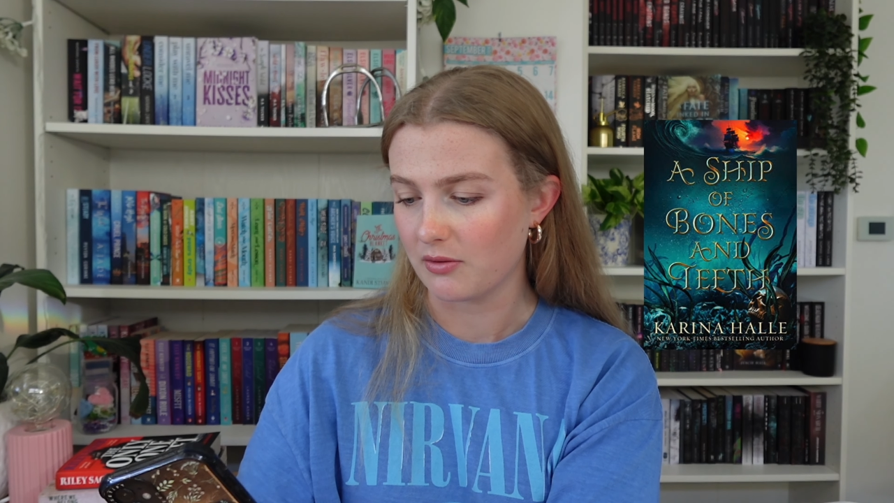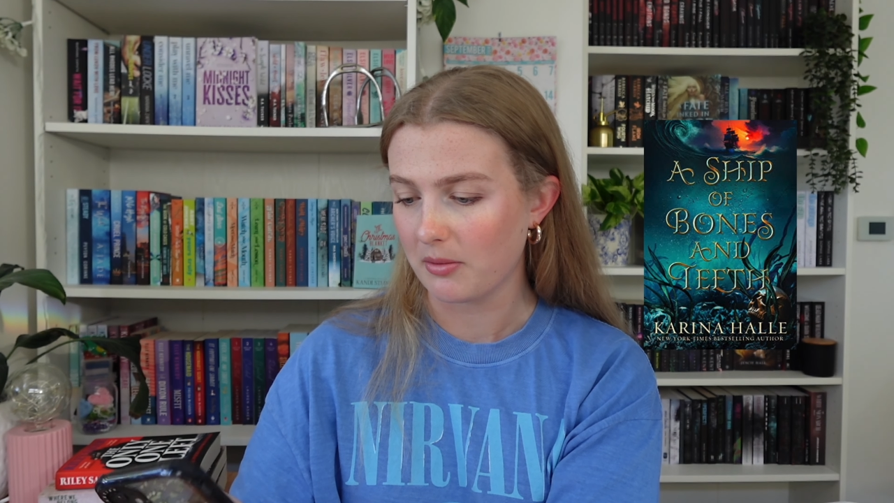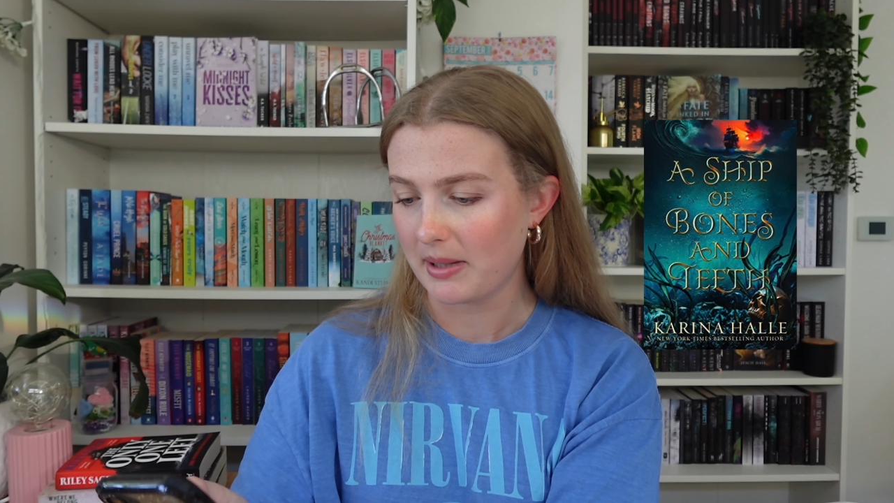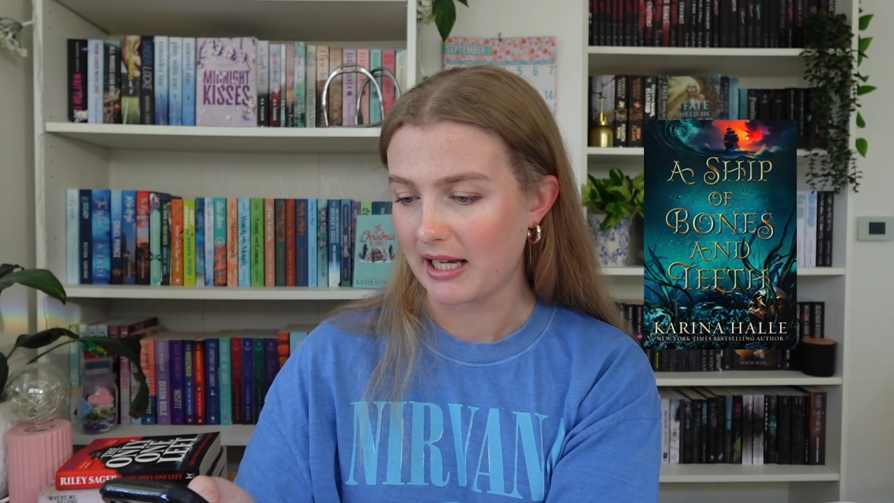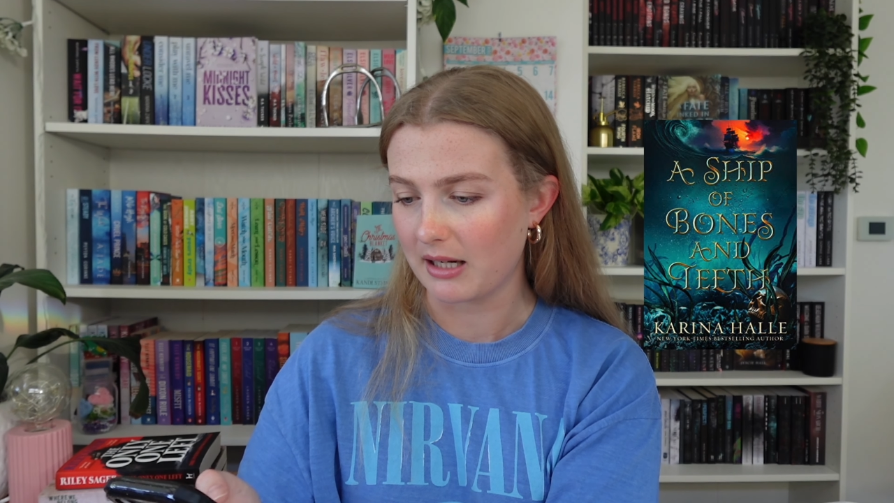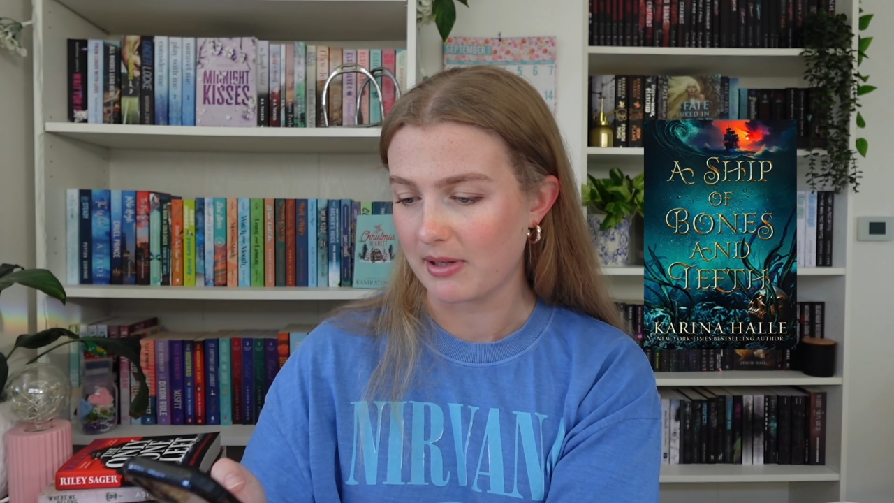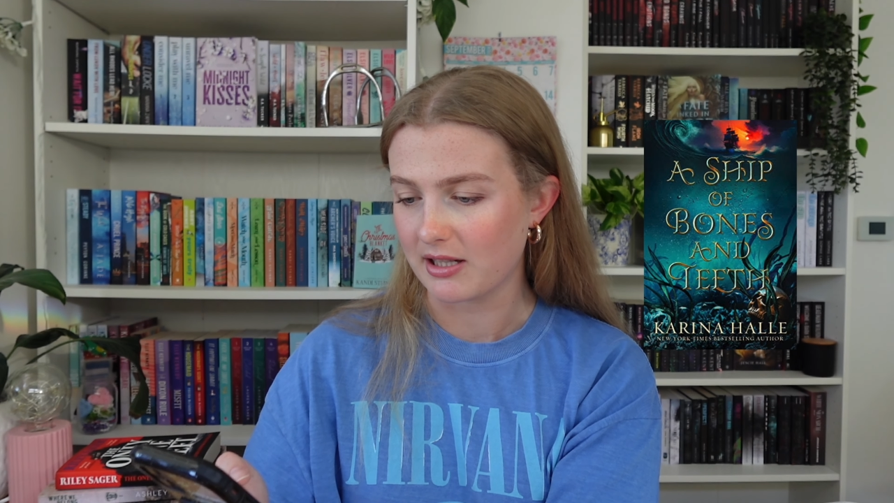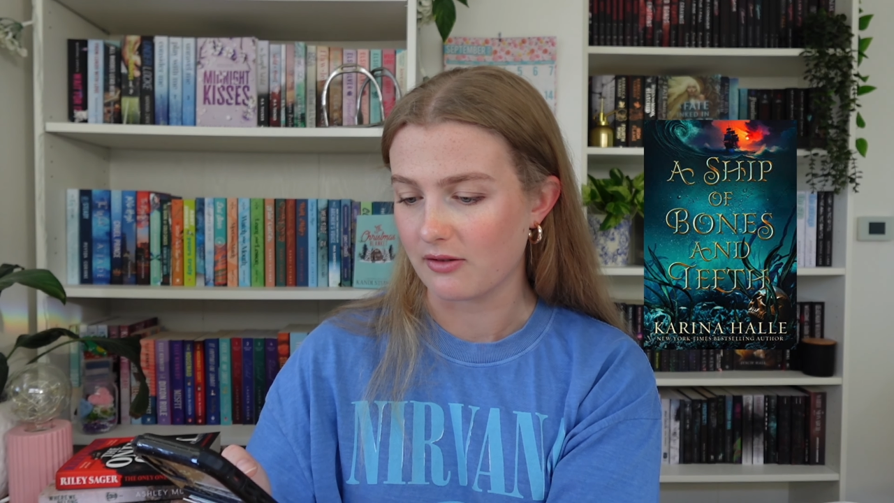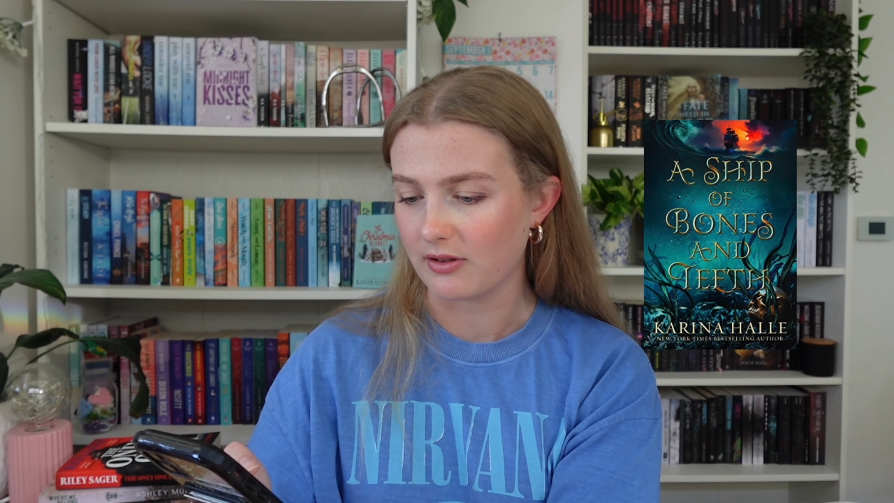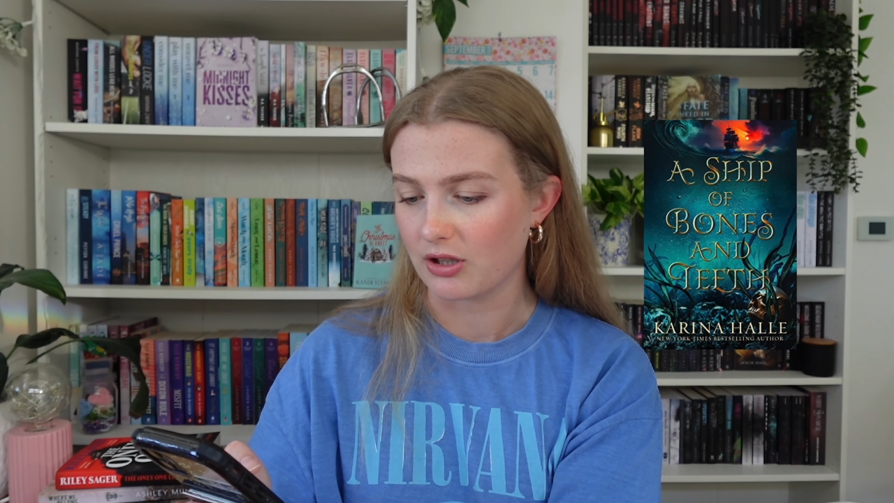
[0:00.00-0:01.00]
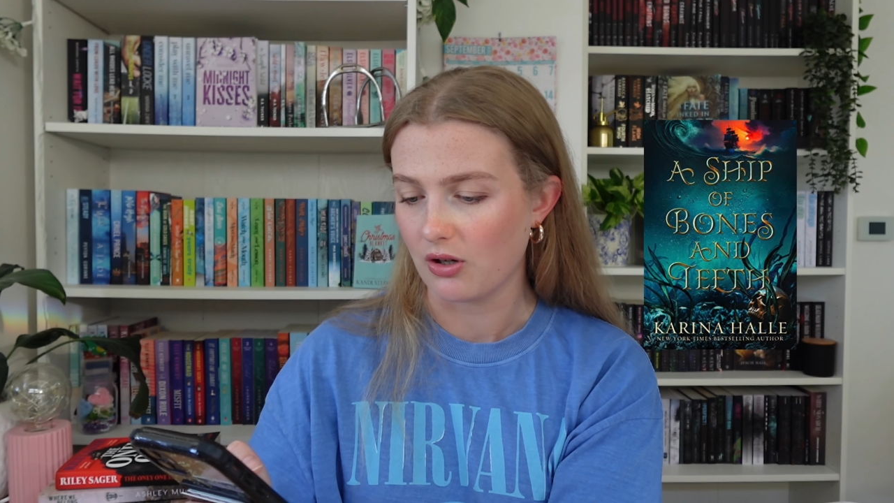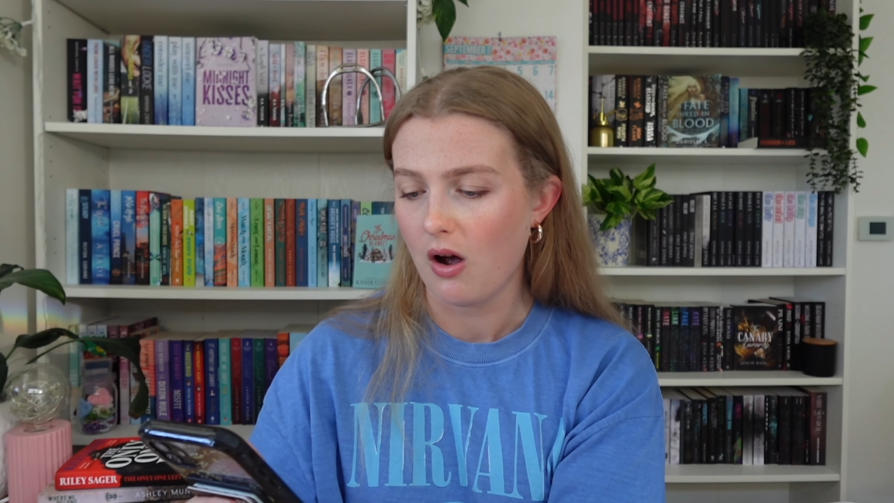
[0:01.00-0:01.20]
What am I getting myself into?